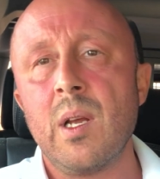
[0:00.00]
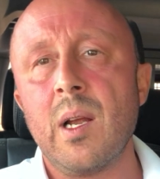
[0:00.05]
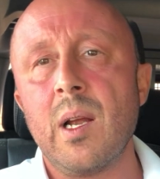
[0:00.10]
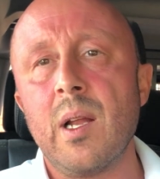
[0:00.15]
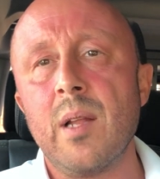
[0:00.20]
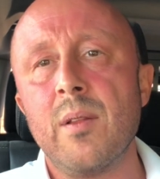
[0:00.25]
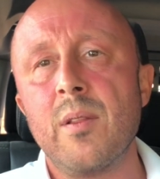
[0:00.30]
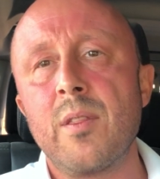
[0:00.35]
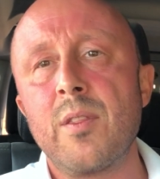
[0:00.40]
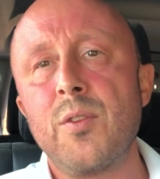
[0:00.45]

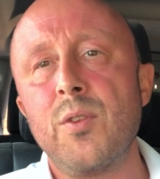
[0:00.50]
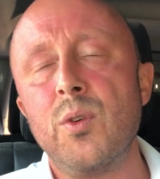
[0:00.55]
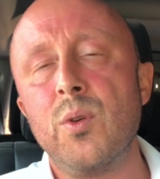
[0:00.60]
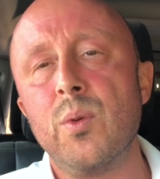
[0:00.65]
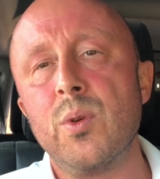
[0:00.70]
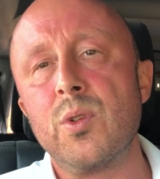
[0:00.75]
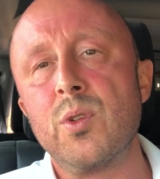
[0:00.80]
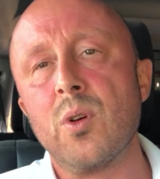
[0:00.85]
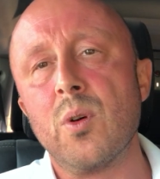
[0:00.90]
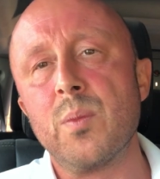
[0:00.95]
and through
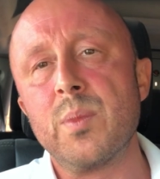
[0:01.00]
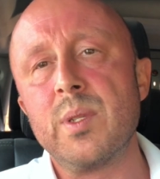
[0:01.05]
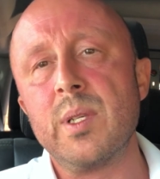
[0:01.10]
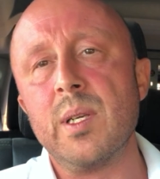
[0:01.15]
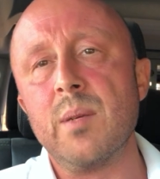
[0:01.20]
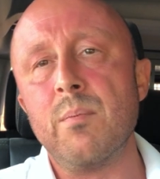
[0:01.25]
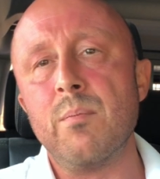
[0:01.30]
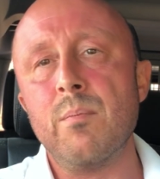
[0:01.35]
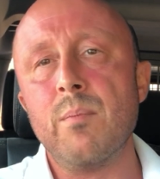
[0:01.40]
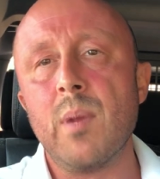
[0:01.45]

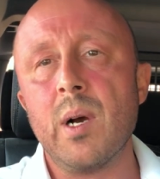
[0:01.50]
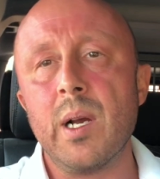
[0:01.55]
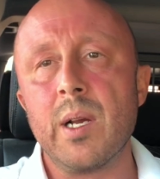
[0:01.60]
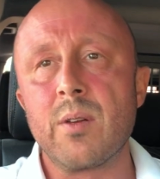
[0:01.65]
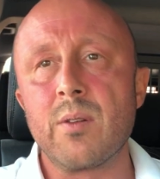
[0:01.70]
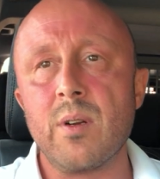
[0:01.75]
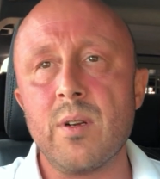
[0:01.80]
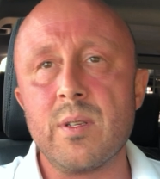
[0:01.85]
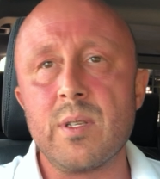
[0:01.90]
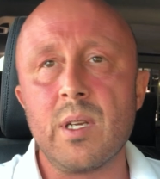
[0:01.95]
adopting
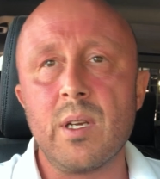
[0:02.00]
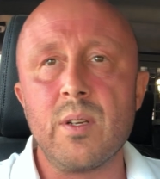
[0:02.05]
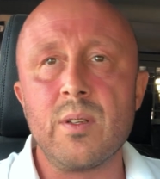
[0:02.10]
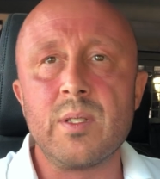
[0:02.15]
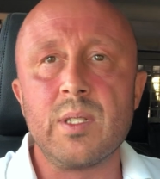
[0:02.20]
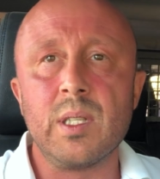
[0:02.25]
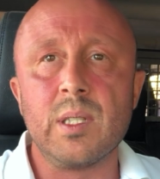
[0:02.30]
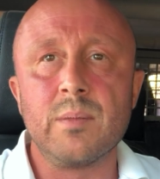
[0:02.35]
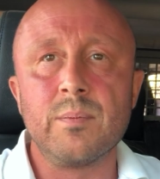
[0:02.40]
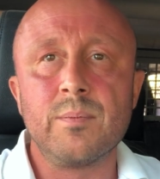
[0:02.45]

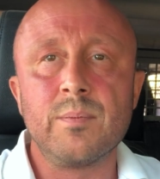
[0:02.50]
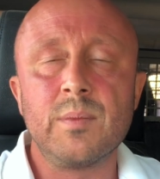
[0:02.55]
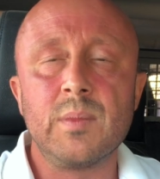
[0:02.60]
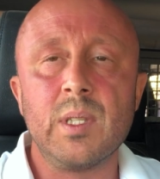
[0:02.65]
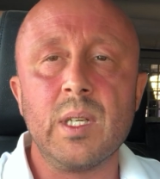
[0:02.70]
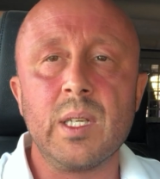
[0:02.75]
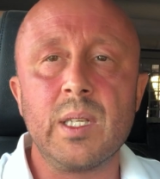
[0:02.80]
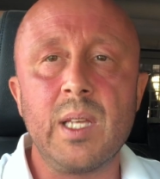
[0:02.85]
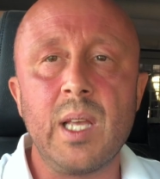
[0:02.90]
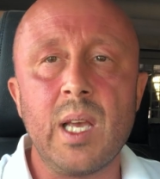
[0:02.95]
microdosing,
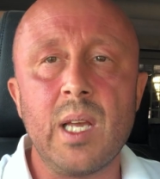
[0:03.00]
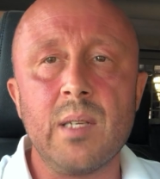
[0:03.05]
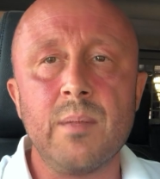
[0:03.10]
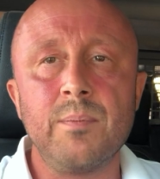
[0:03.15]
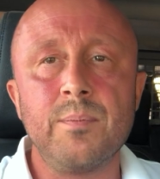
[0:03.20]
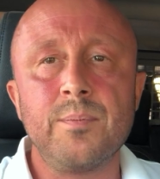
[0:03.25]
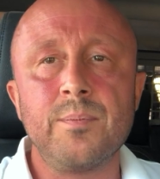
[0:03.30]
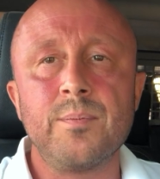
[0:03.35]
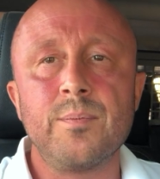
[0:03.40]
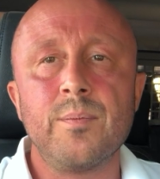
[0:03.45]

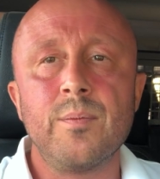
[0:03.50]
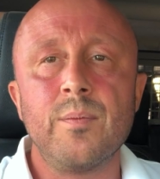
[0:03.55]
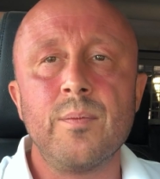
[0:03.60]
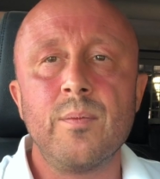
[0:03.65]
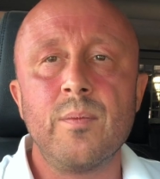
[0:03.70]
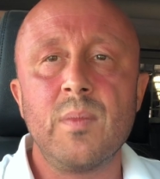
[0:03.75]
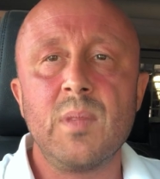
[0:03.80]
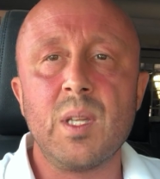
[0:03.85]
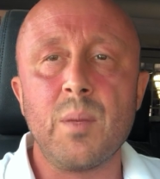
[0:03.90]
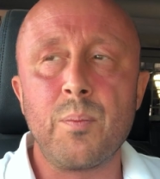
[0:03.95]
again,
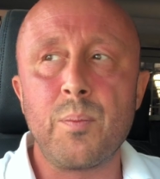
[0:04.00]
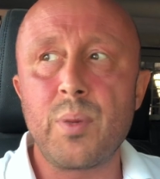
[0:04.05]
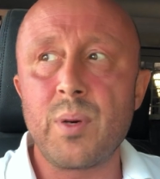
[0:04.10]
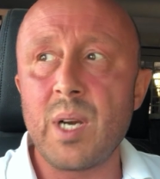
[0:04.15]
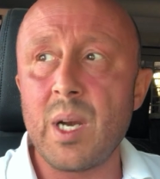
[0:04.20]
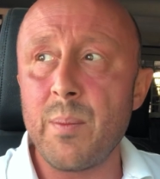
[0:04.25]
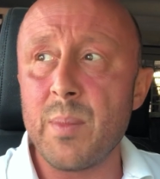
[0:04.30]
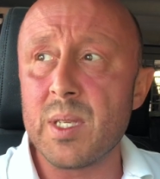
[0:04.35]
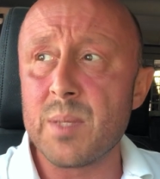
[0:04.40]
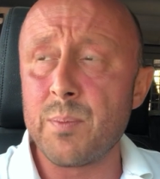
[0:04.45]
the
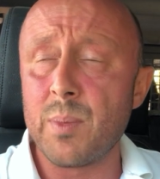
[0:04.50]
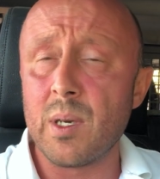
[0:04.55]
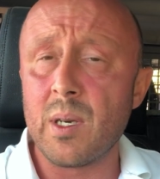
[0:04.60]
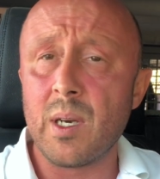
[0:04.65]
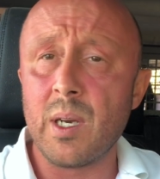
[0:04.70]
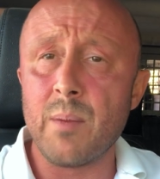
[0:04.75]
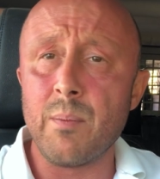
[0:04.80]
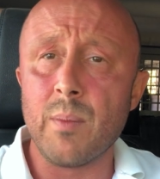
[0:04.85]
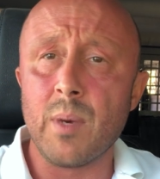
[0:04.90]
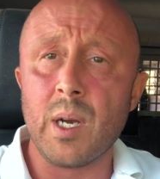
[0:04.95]
premise
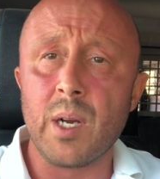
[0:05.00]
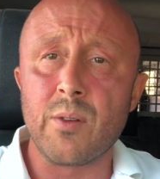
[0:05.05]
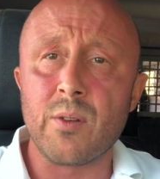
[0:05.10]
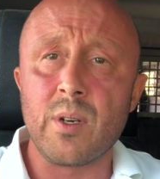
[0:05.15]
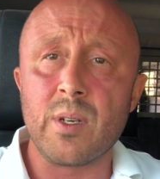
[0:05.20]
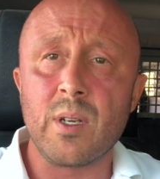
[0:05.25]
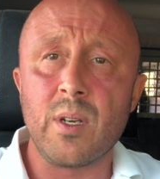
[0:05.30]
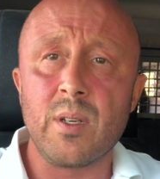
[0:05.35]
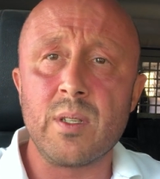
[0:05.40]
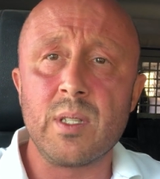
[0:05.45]
behind
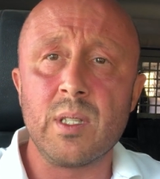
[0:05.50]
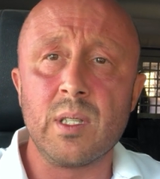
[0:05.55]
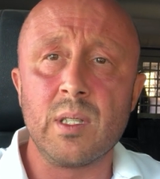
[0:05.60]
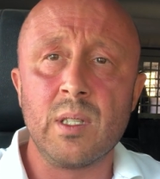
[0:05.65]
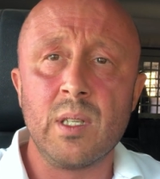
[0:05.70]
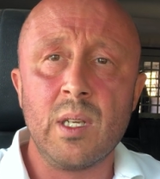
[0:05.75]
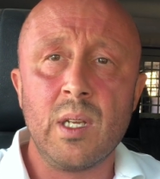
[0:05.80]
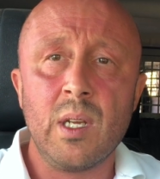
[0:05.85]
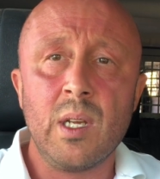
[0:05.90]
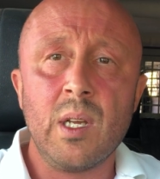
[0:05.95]
microdosing
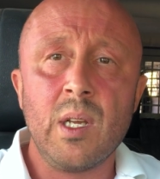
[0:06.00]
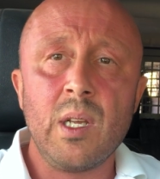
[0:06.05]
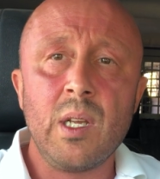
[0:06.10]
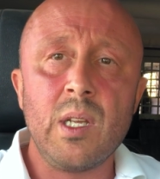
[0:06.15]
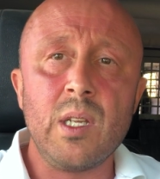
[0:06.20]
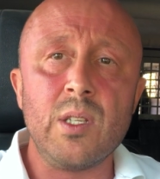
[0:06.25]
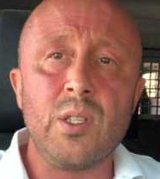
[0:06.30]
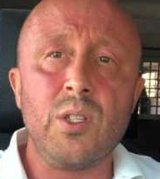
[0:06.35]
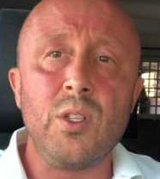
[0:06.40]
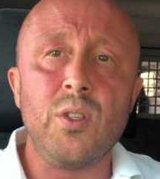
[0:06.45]

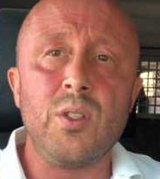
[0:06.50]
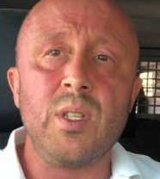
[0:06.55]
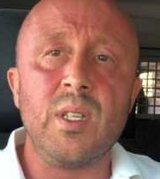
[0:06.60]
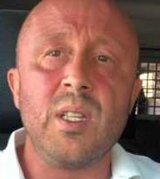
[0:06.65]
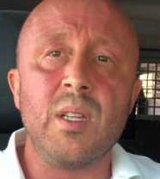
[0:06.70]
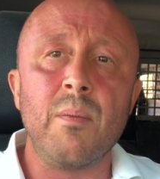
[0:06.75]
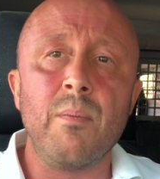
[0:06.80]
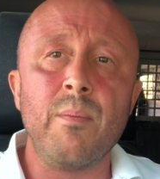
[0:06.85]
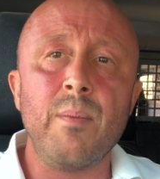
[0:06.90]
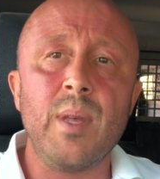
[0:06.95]
is
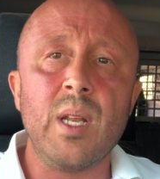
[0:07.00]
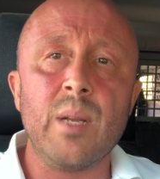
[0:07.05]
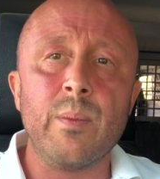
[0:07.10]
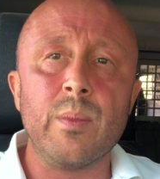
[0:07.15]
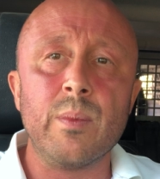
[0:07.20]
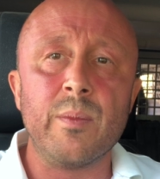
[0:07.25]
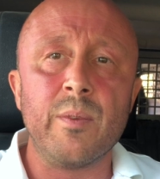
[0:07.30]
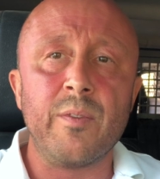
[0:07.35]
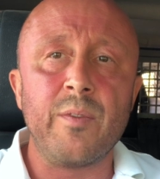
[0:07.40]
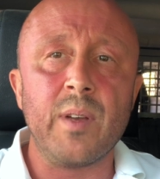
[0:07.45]
using the
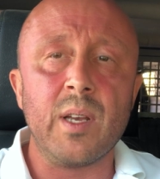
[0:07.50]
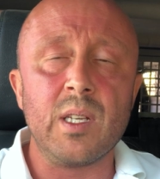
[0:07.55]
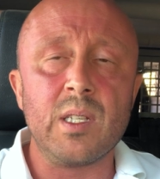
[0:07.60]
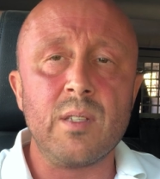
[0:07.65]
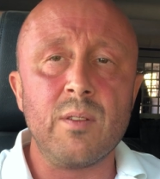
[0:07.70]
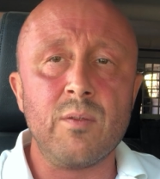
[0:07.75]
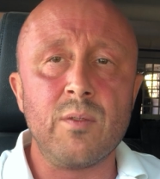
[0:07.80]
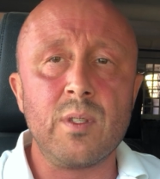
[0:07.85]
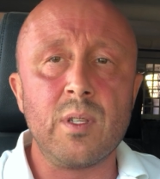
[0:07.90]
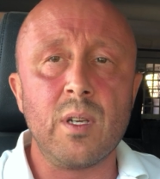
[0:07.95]
minimum
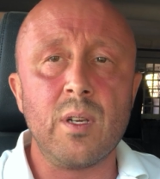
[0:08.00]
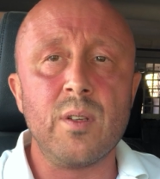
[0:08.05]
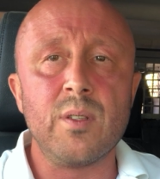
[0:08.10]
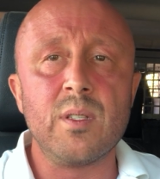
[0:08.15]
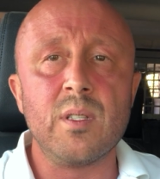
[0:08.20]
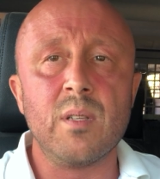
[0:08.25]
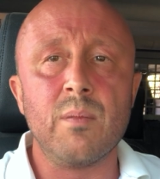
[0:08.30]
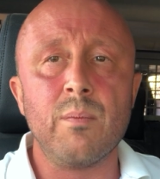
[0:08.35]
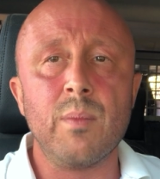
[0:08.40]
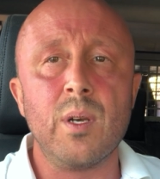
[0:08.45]
effective dose
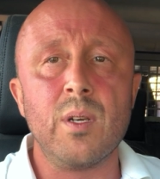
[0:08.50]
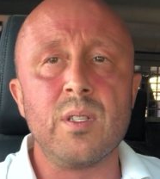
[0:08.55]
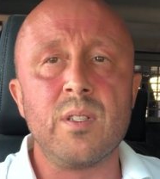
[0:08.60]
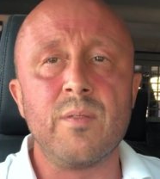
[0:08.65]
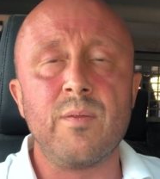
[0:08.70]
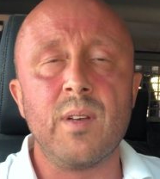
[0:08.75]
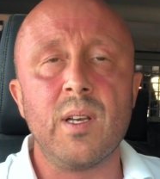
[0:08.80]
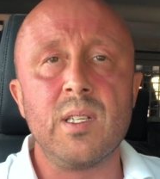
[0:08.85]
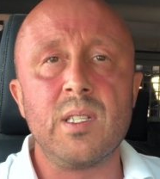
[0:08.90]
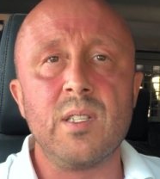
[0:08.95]
in the most
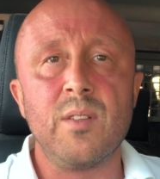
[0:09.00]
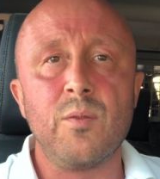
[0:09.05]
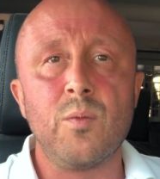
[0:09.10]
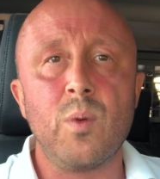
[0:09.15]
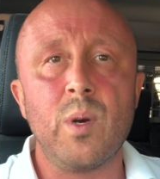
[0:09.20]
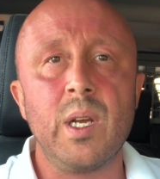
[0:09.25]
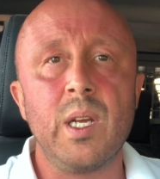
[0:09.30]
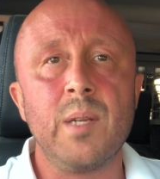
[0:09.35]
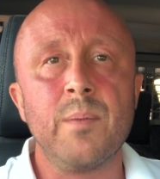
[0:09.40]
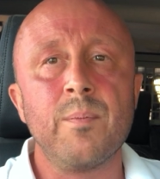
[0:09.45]
effective
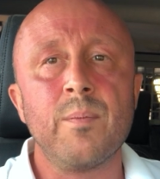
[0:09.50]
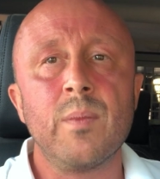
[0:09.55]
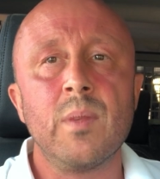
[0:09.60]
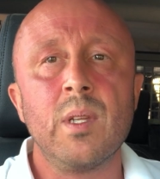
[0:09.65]
way.